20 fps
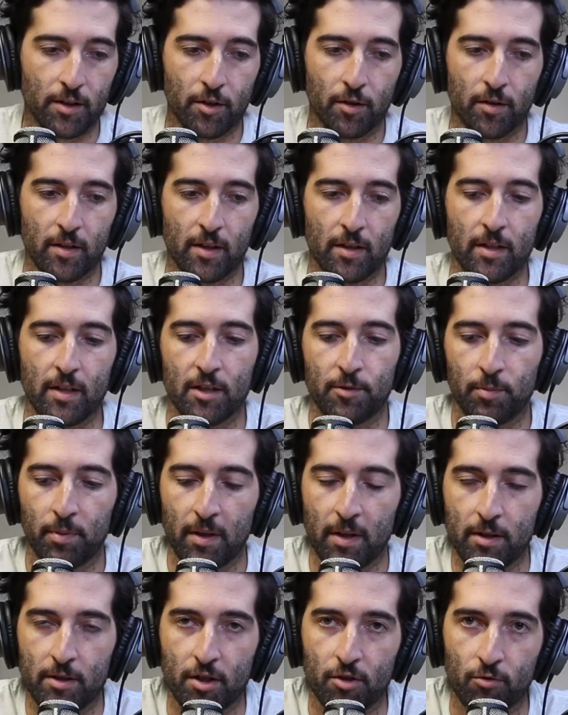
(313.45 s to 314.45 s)
You know, the, these
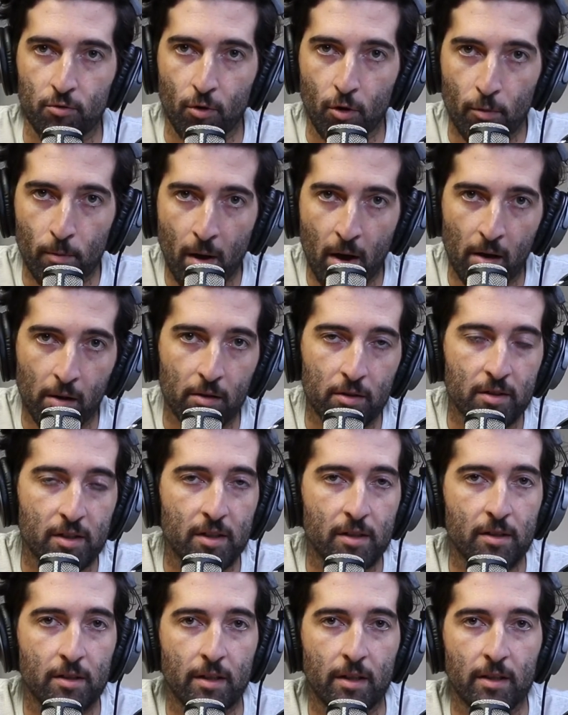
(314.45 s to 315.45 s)
players as role models,
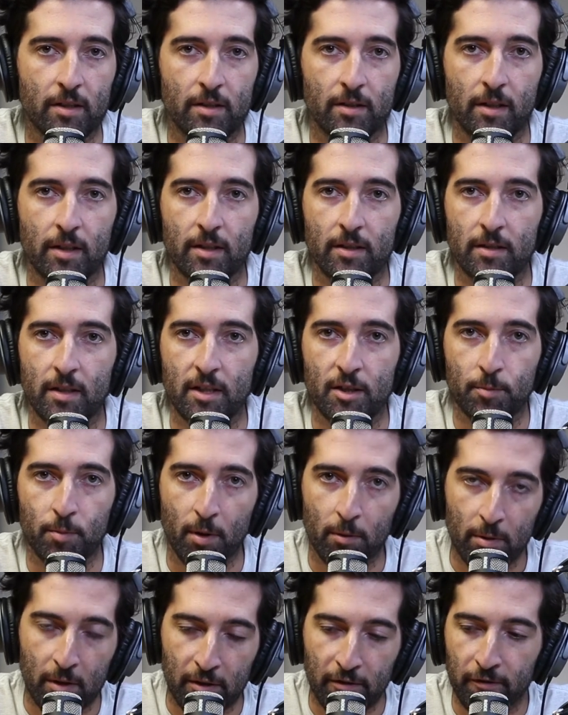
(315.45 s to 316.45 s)
as, as, as, as
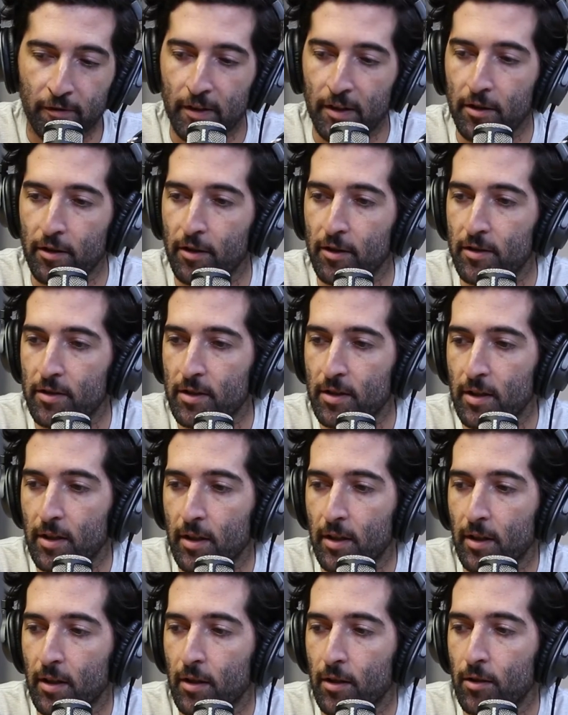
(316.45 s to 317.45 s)
public figures
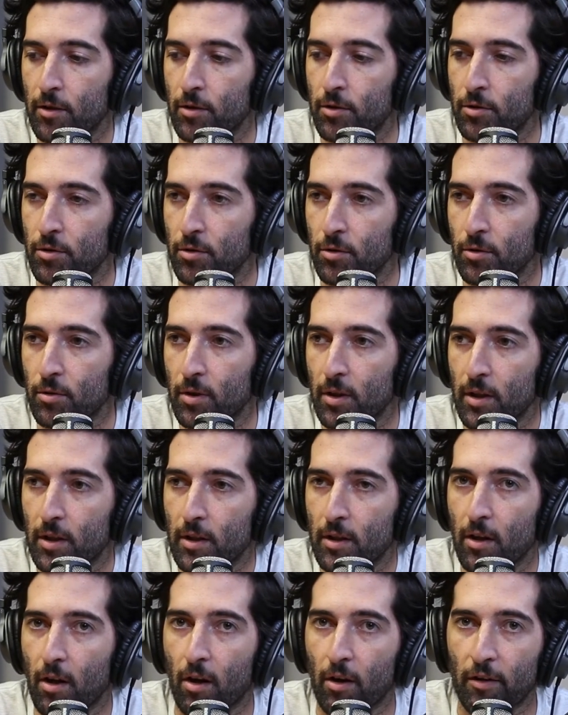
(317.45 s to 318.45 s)
who
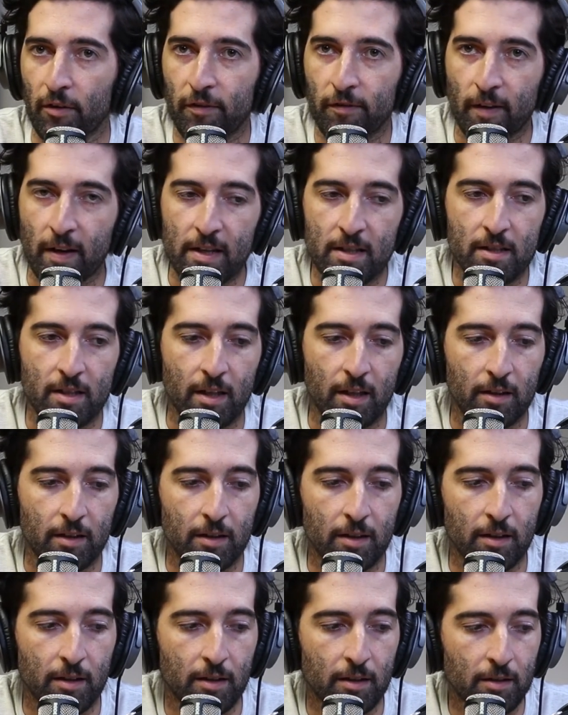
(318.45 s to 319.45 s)
are facing
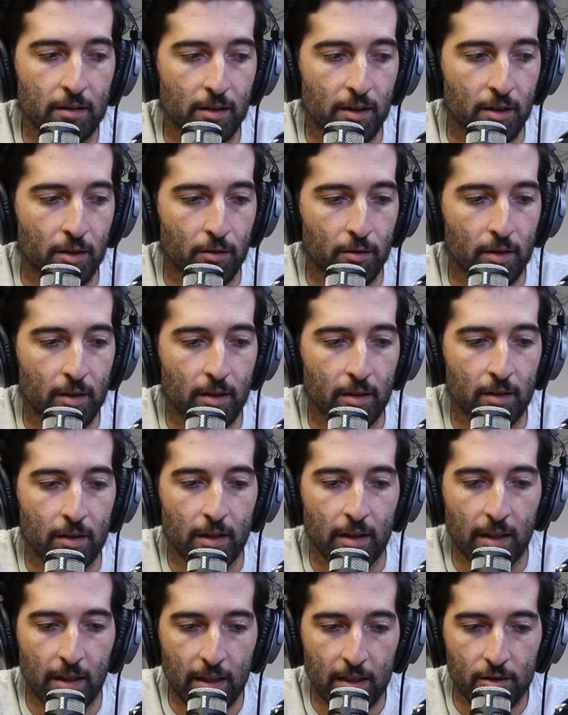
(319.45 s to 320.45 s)
the, you know, the,
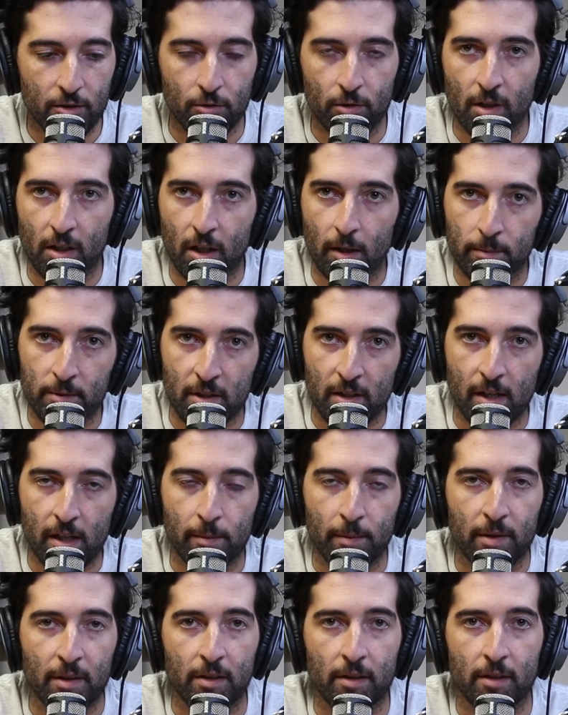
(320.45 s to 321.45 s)
the kids who look up to
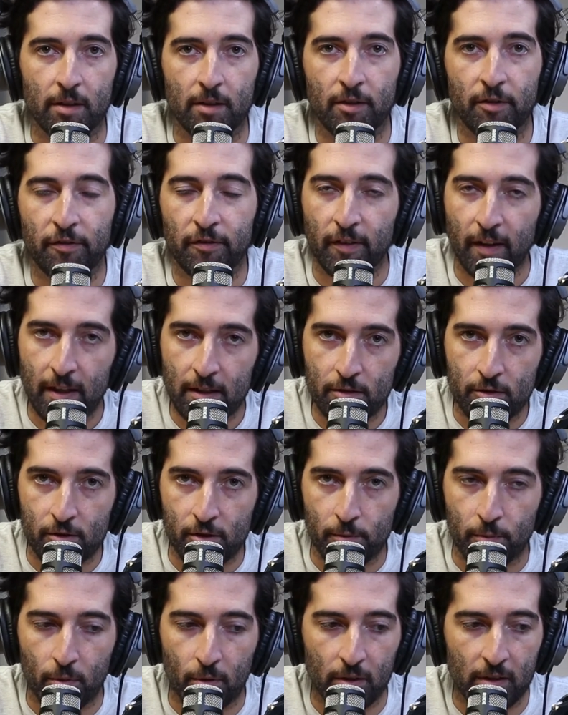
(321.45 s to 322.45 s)
them and the, the fans who
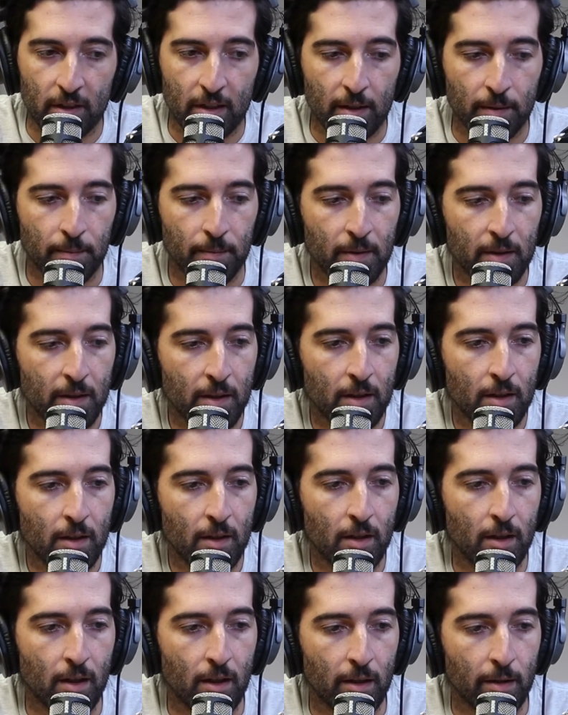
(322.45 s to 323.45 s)
support them,
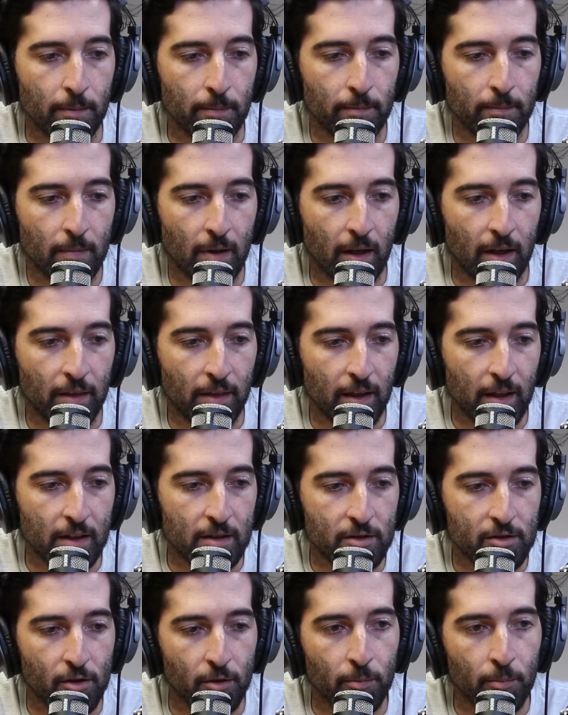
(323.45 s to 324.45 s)
um, I think
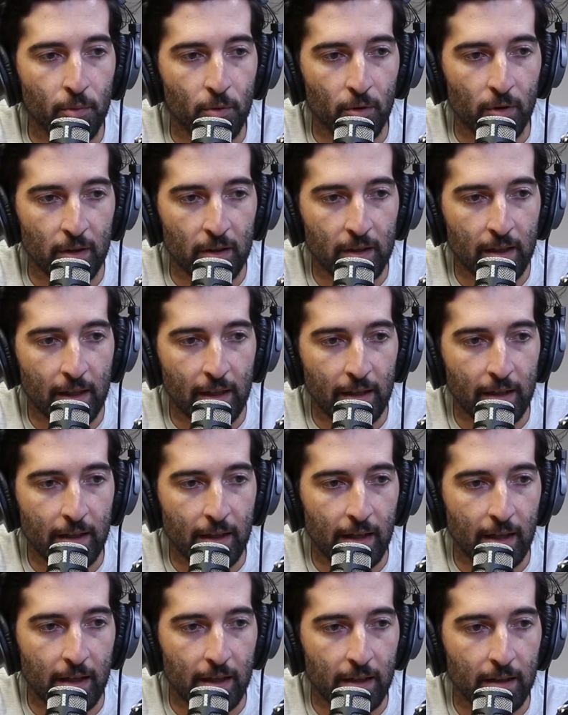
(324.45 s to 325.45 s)
it's so important that
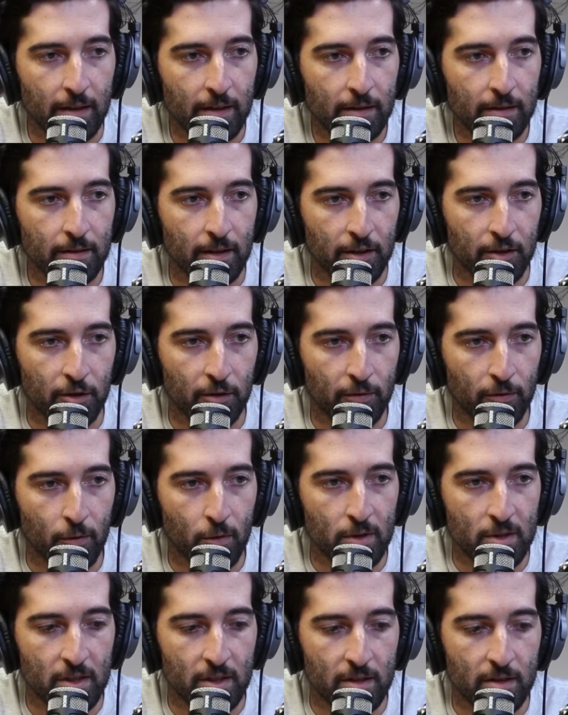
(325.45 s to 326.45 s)
they, that their
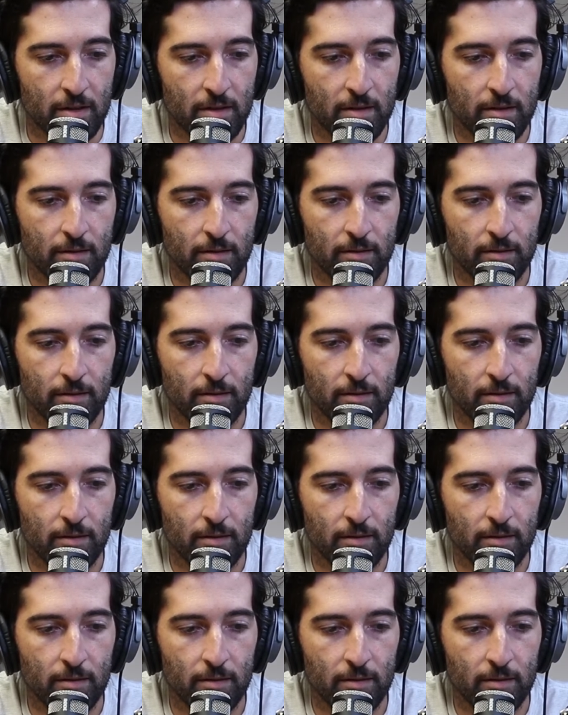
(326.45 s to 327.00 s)
voices,